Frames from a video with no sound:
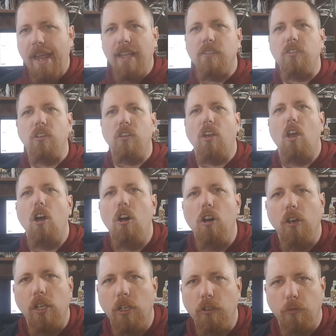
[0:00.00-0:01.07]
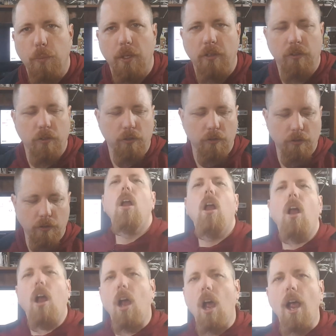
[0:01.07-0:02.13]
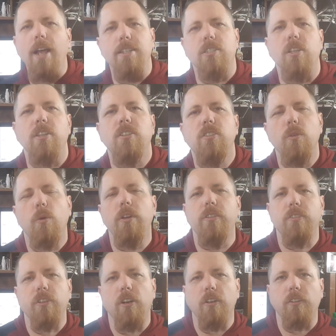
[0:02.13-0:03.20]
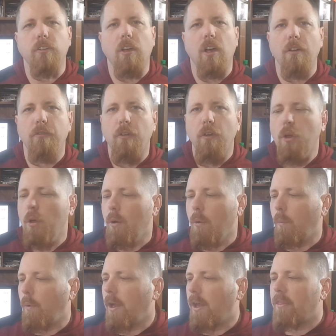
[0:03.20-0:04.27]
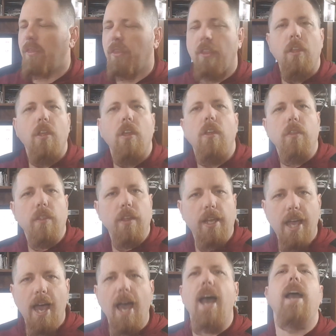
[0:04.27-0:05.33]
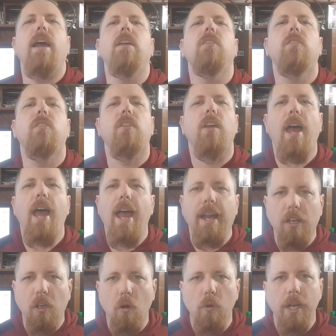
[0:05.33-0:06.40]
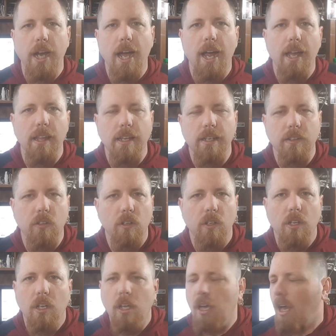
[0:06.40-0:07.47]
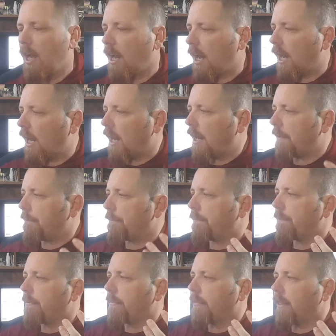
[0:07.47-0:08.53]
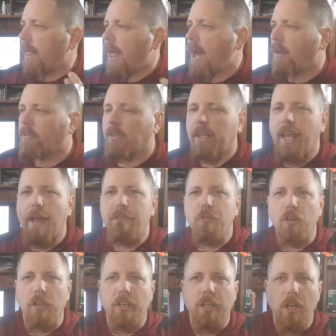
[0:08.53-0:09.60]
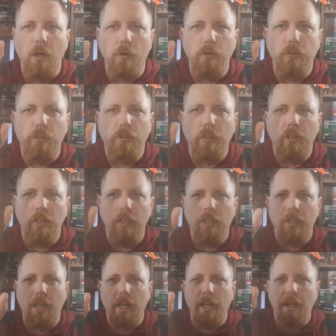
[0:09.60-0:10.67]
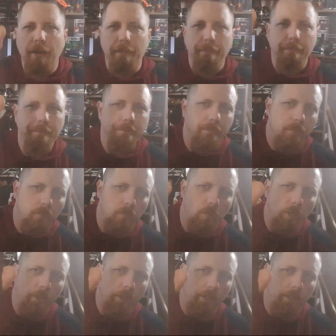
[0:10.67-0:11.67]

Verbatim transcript: Answer the Call Ghostbusters. All right, so the story starts off with the guys at Coney Island um, out to capture a ghost um, right